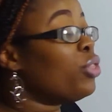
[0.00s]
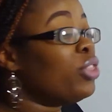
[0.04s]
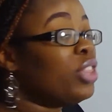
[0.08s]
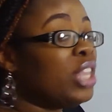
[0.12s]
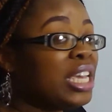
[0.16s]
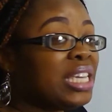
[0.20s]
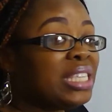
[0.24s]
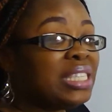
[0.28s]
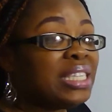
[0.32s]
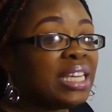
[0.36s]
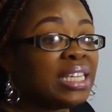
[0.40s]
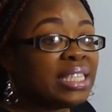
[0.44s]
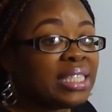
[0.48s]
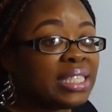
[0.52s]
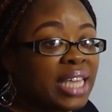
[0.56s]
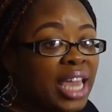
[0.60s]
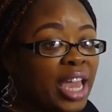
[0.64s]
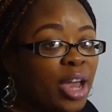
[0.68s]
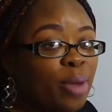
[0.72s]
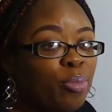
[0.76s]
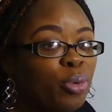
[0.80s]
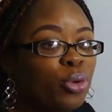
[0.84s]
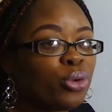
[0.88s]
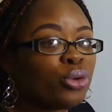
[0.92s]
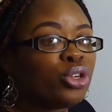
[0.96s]
this
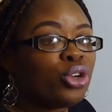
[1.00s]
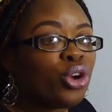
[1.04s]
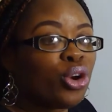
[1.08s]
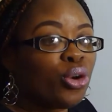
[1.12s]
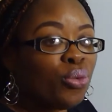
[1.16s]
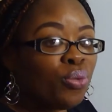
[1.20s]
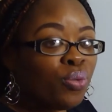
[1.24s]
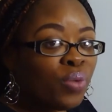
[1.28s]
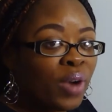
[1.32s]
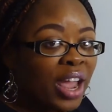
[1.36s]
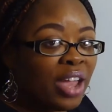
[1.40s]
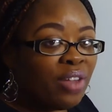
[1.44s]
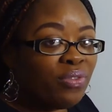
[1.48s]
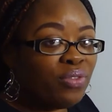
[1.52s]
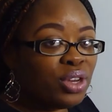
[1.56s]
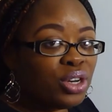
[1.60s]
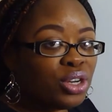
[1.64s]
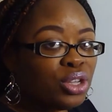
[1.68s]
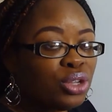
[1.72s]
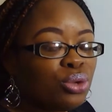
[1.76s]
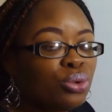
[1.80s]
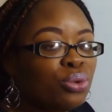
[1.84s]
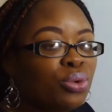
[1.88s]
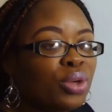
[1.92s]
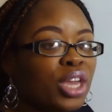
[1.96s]
example, your
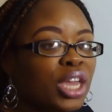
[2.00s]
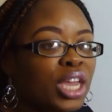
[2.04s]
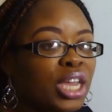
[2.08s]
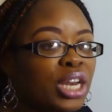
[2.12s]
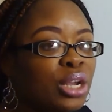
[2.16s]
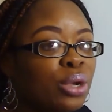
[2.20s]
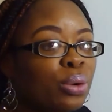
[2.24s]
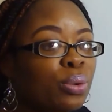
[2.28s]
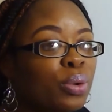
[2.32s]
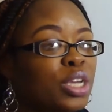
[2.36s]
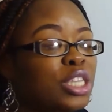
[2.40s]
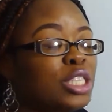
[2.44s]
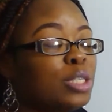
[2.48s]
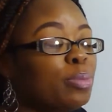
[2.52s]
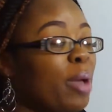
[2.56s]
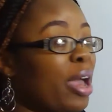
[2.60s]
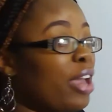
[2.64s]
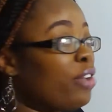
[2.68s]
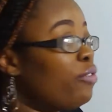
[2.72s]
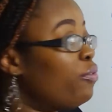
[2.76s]
revenue increased by